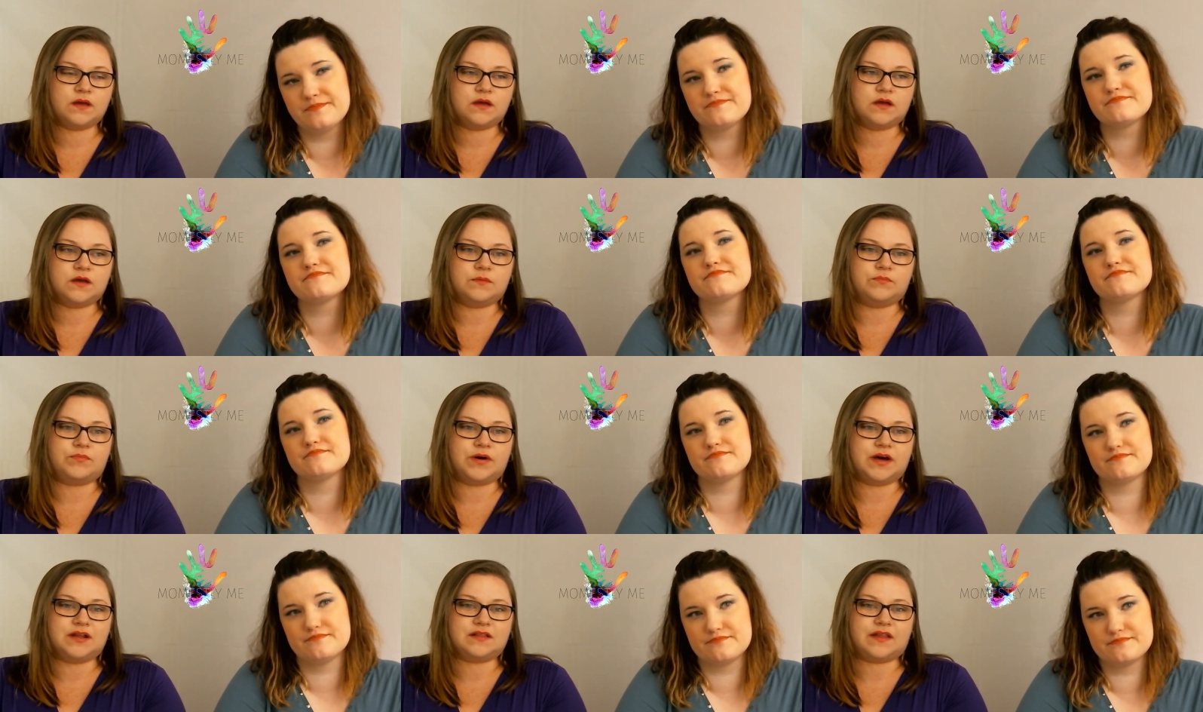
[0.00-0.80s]

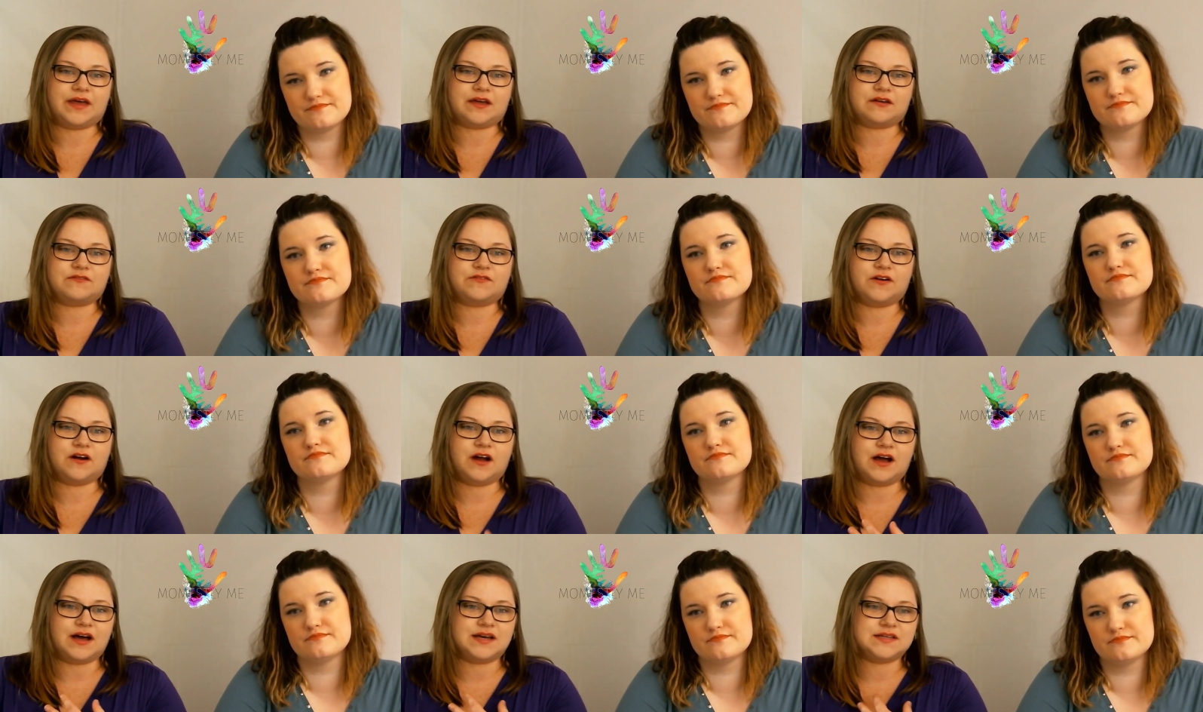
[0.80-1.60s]
Speaker 1: But like for
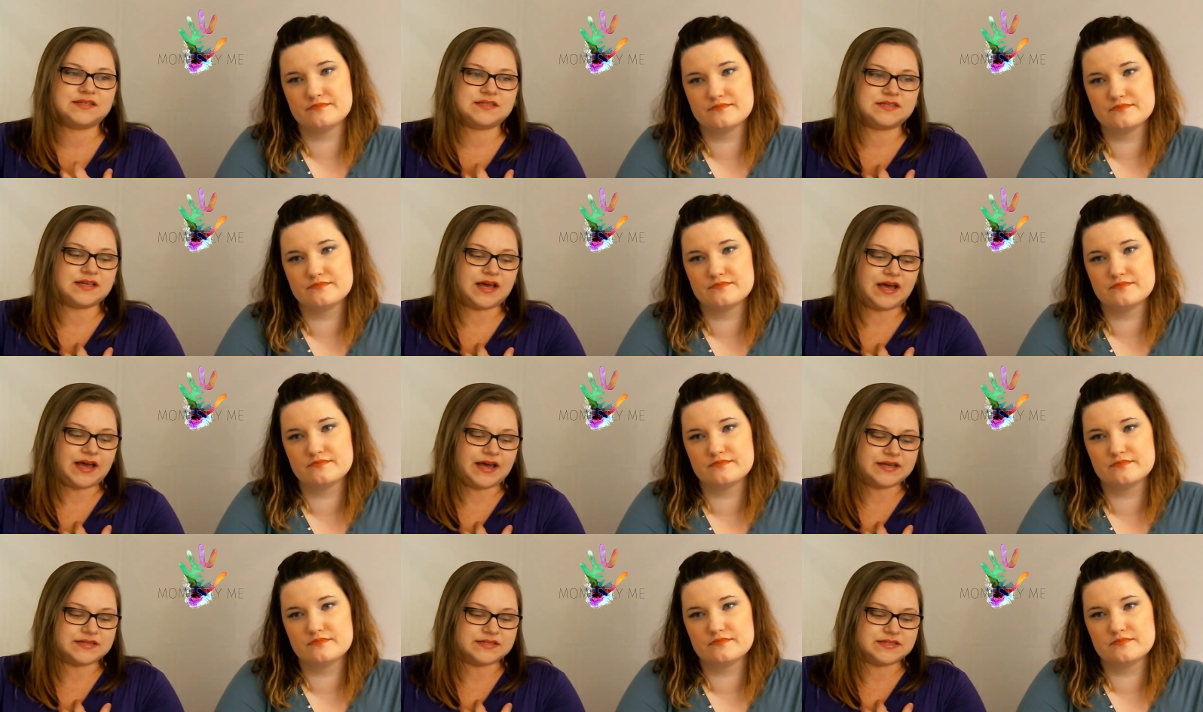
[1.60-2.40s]
us yeah.
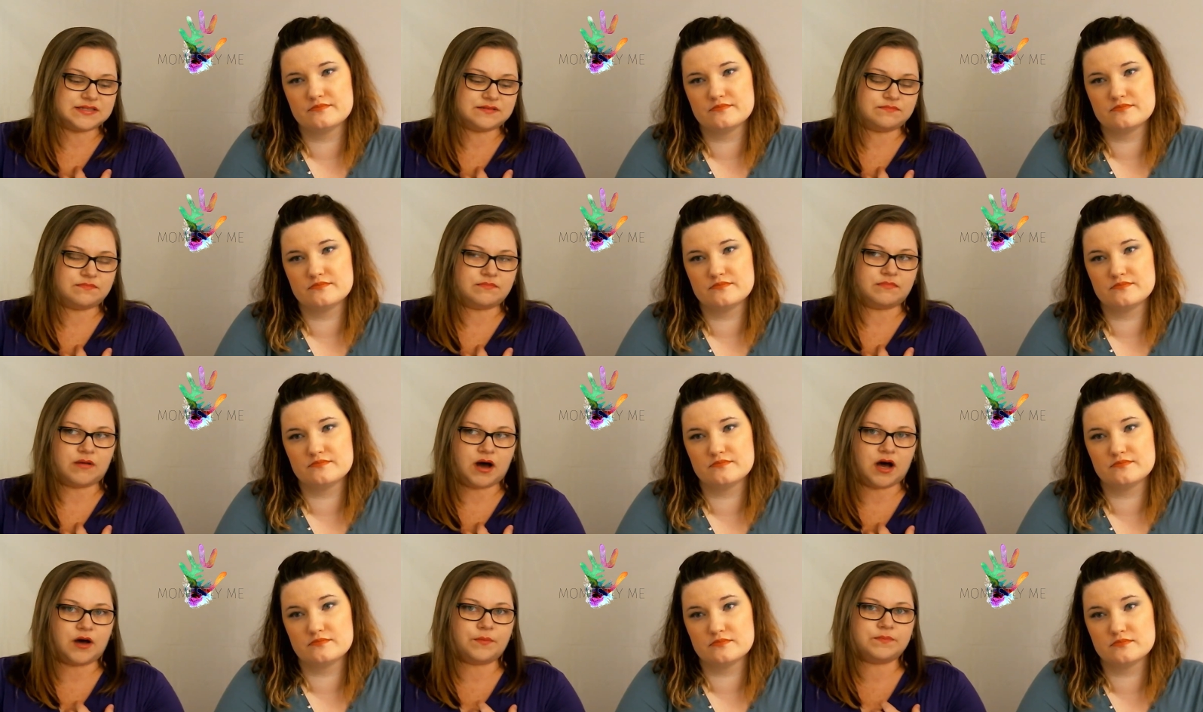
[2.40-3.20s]
as
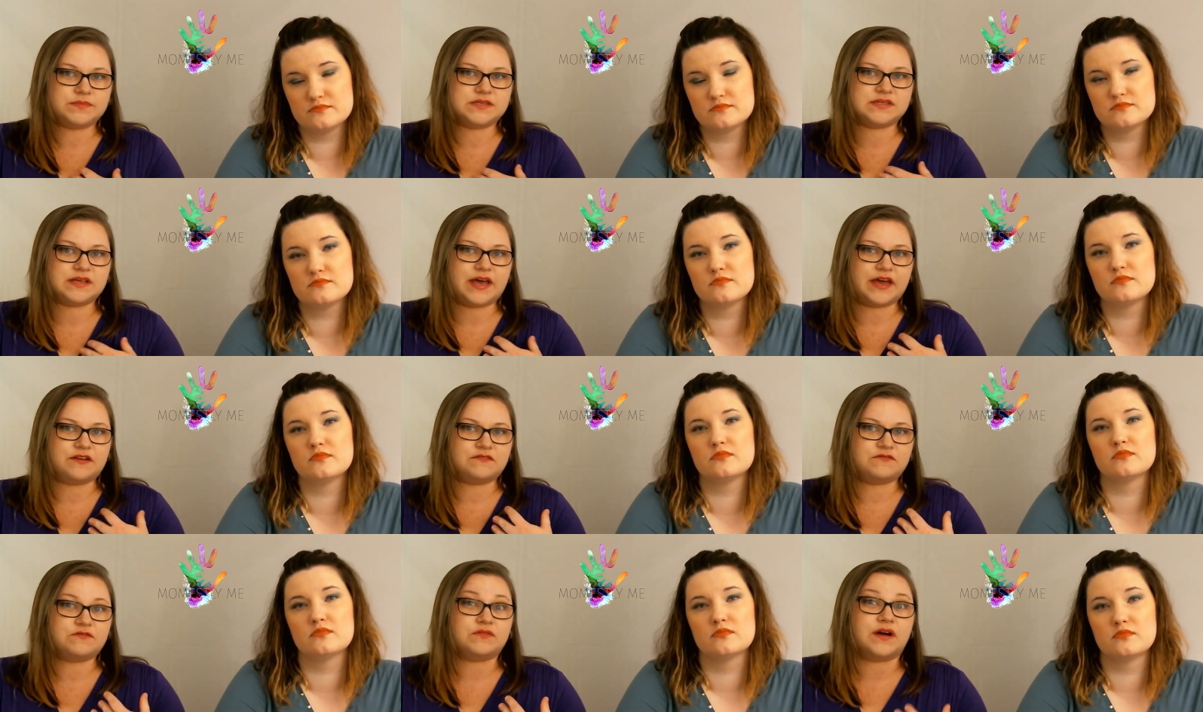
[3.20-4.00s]
moms and
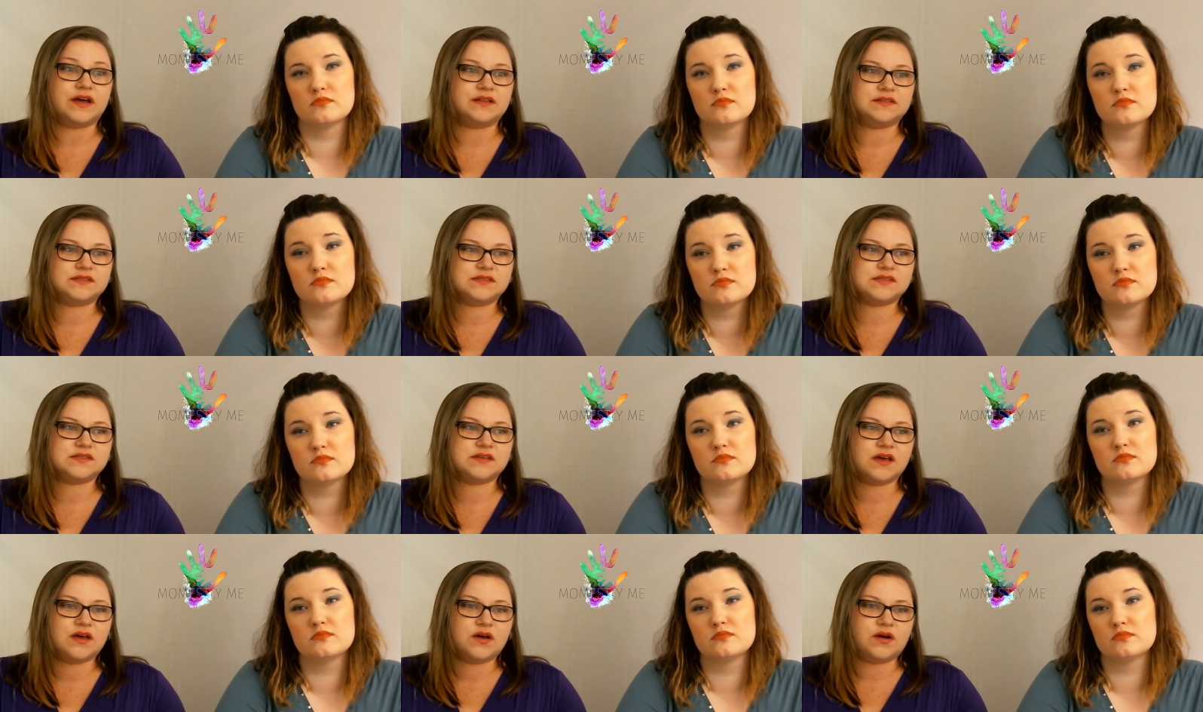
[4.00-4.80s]
friends,
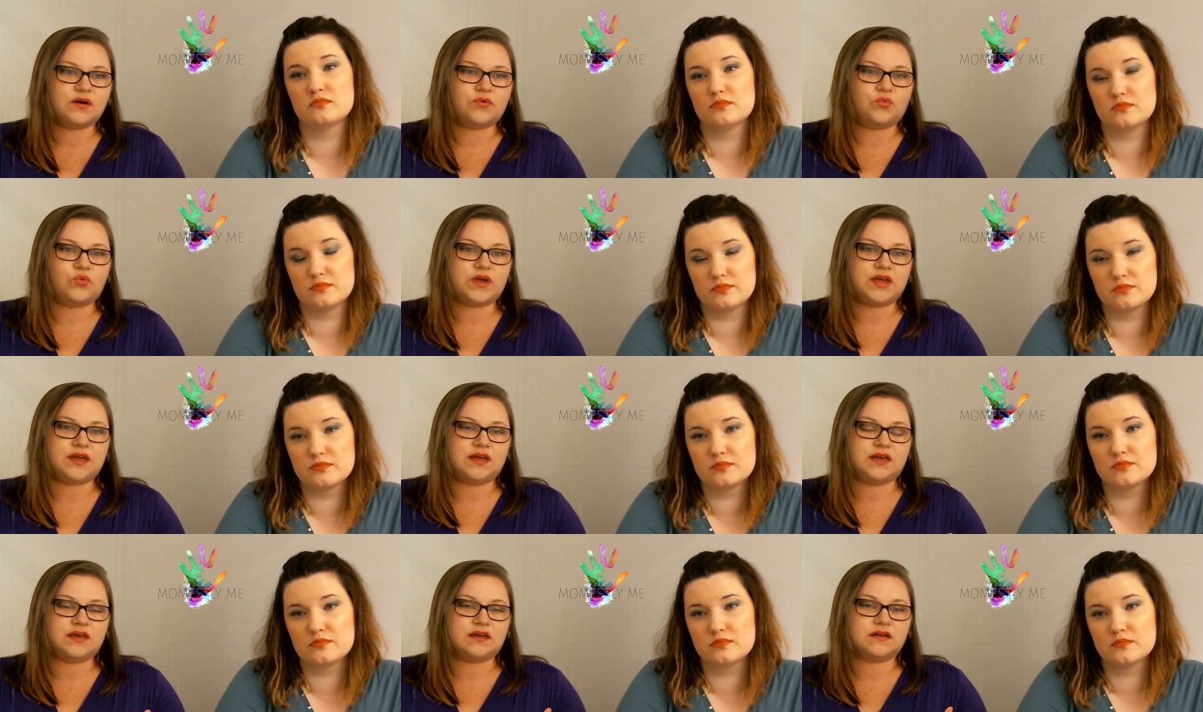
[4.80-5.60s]

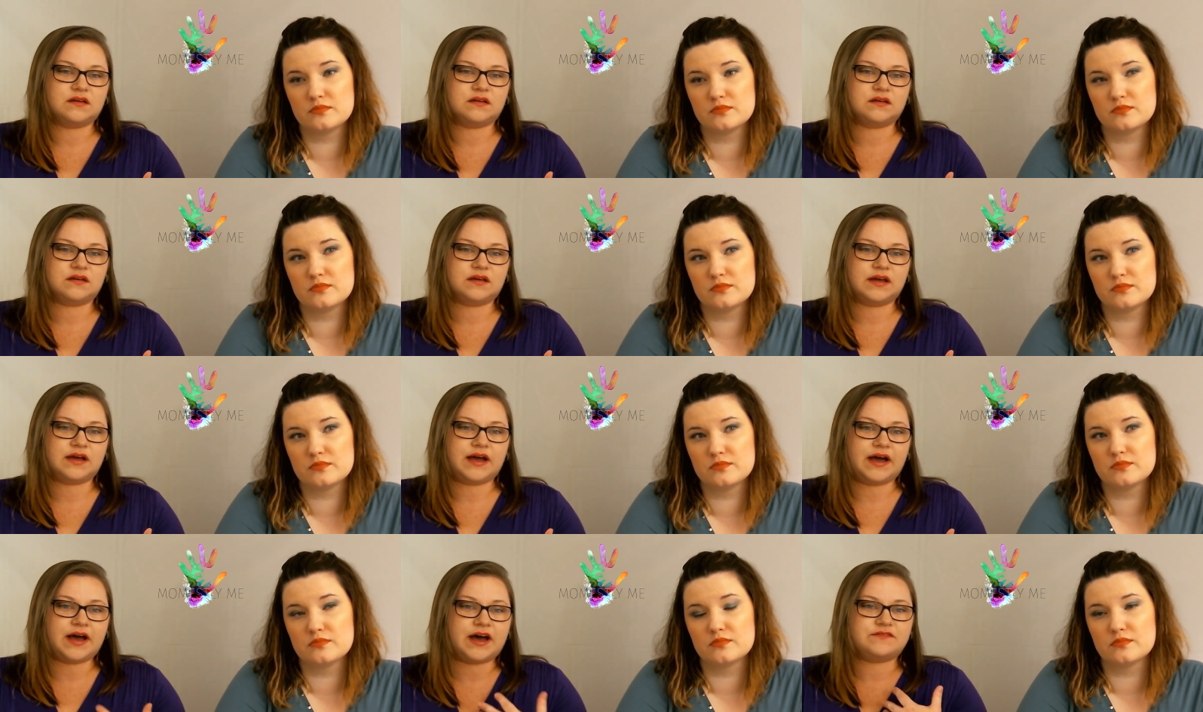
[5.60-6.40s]
we
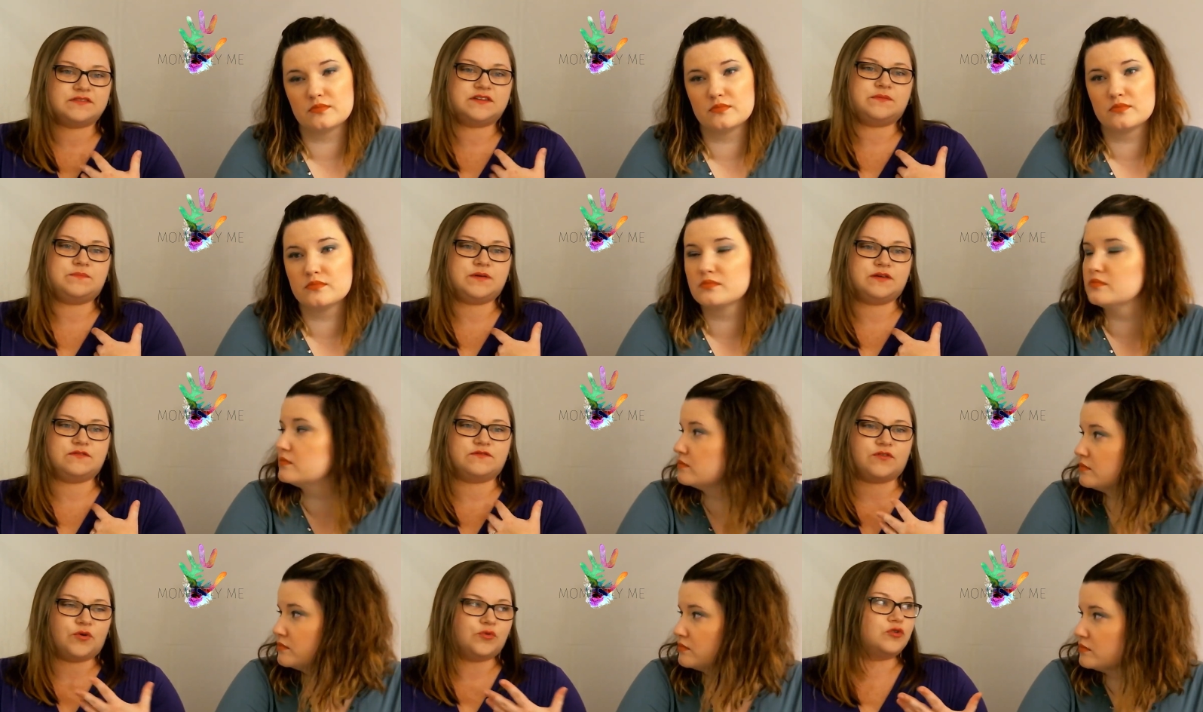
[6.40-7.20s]
have to be
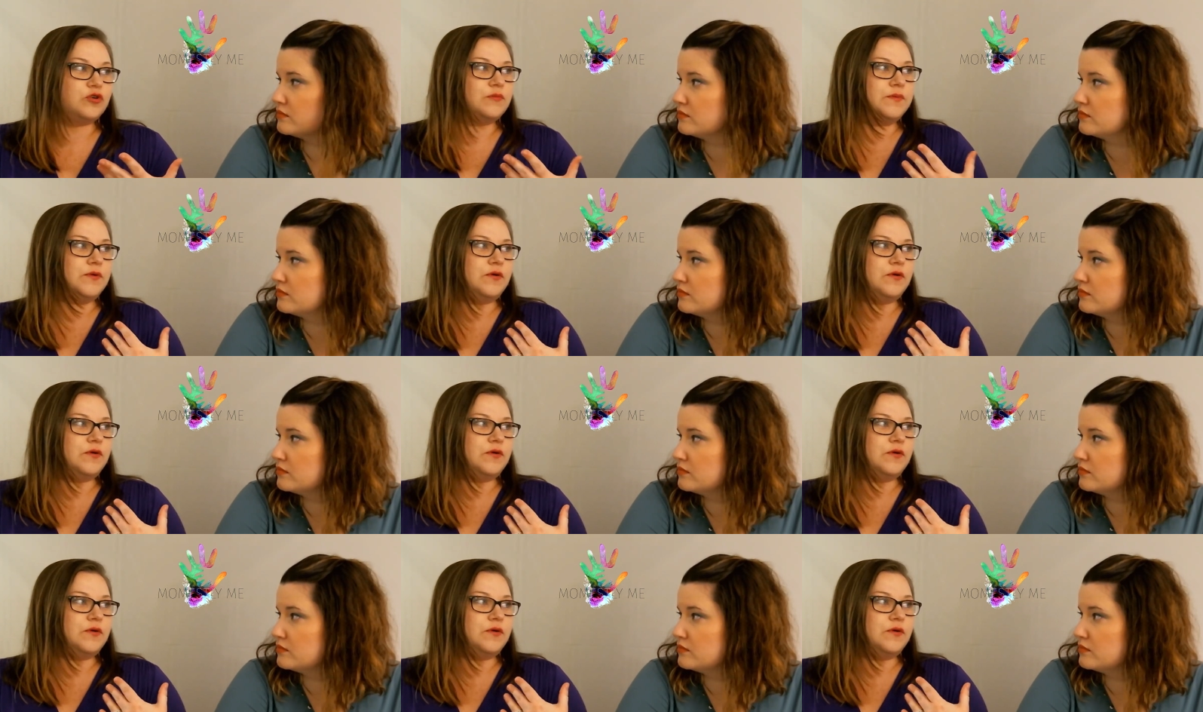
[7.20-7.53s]
vulnerable